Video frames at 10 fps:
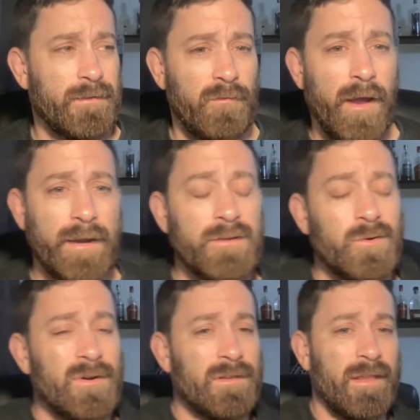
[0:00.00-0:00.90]
right
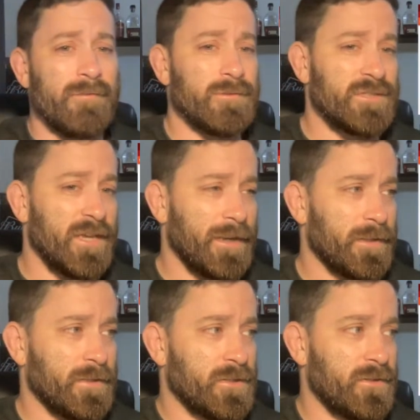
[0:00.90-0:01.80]
into a level
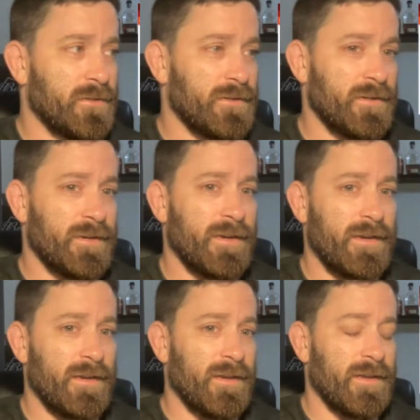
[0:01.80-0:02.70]
change
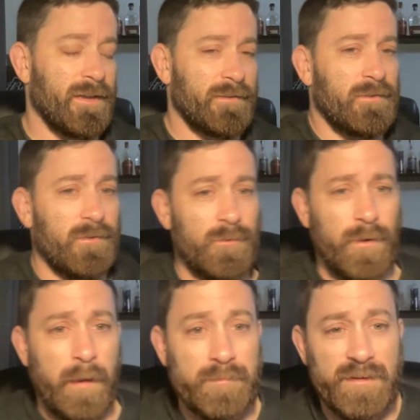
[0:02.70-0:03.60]
into
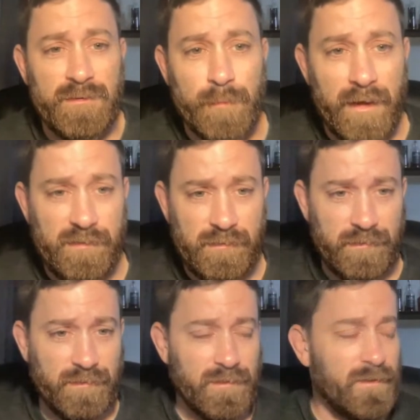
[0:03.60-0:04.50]
empty
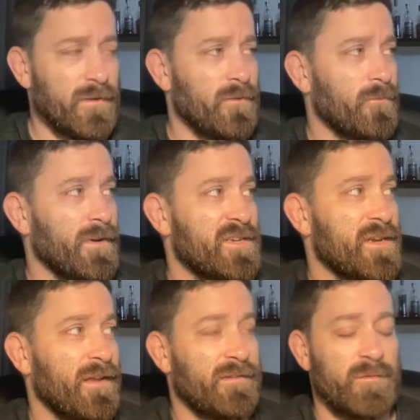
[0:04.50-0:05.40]
space, which
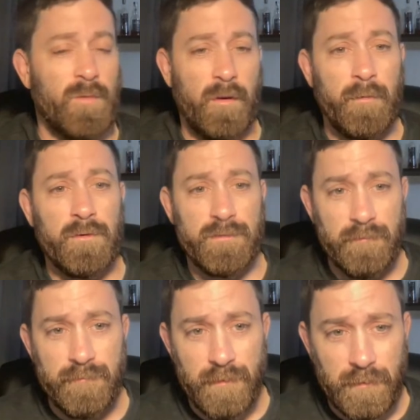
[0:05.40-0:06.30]
Edson Barboza
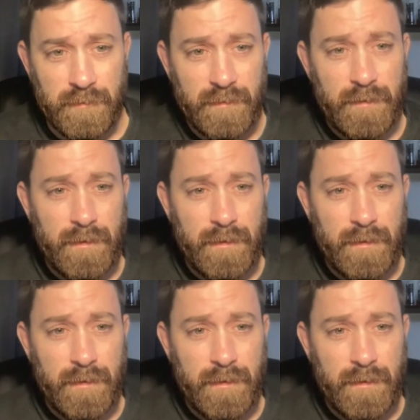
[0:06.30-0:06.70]
filled